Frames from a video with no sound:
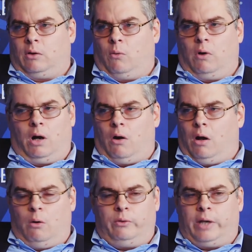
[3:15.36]
or a
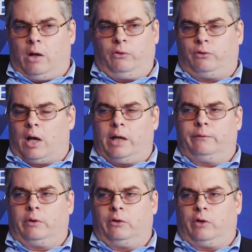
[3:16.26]
hotel side,
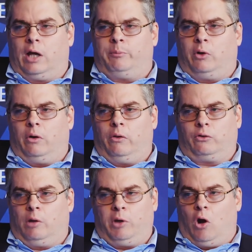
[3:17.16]
for example,
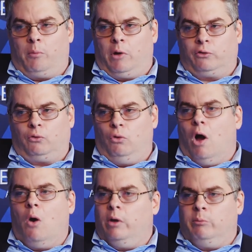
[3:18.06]
there's going to be almost
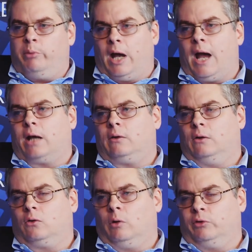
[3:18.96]
no impact
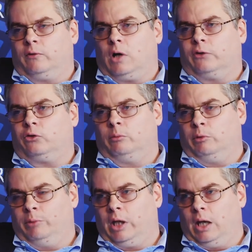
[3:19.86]
in terms of customer
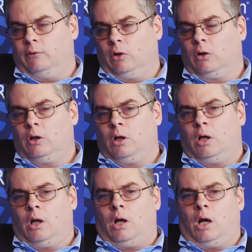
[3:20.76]
behavior.
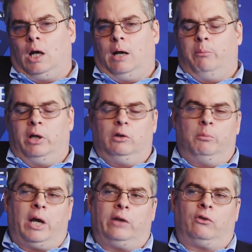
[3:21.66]
Uh, but you
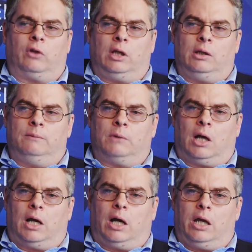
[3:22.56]
might see
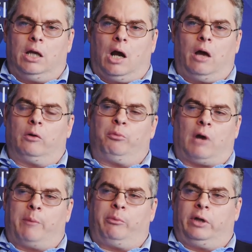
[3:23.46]
uh, in other
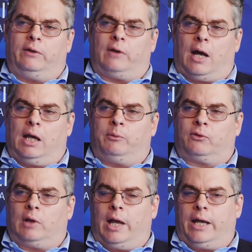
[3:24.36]
property
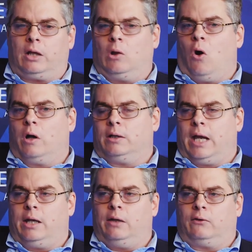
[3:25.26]
types like long
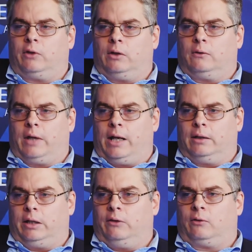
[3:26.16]
dated single
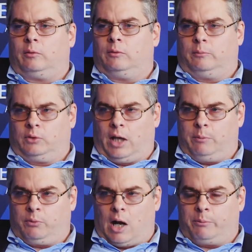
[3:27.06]
tenant lease
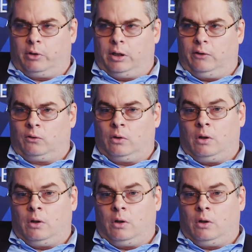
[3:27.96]
type properties